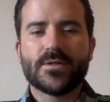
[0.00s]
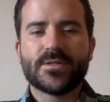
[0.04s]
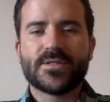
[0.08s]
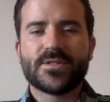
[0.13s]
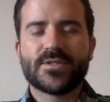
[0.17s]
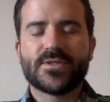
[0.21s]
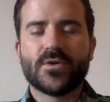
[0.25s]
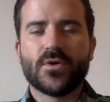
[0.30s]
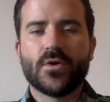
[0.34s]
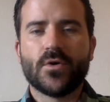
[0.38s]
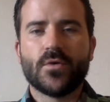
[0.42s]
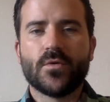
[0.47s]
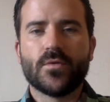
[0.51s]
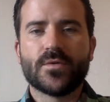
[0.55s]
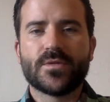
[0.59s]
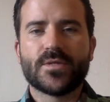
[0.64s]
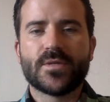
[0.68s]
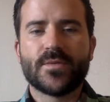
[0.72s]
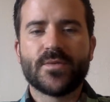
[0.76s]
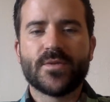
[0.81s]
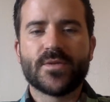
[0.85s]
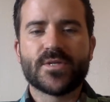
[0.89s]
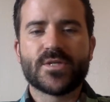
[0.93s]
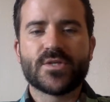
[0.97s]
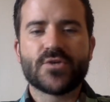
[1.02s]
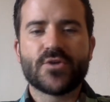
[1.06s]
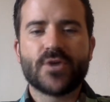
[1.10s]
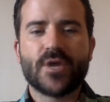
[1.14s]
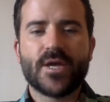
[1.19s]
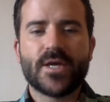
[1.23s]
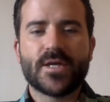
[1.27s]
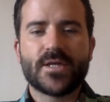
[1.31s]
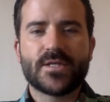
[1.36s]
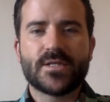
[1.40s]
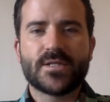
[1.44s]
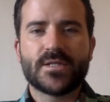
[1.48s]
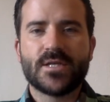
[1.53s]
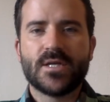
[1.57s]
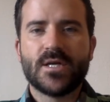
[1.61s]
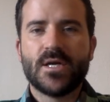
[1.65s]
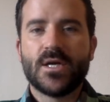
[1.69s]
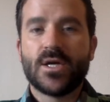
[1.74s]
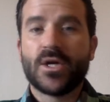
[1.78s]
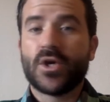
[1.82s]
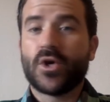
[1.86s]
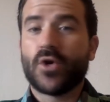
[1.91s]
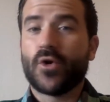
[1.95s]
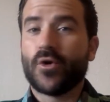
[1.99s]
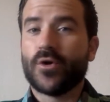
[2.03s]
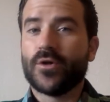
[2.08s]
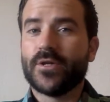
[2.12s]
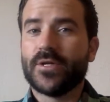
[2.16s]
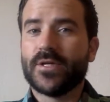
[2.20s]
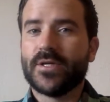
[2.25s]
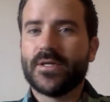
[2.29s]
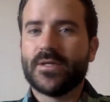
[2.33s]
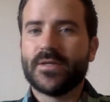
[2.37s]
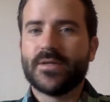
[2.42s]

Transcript: So some of the strengths: currently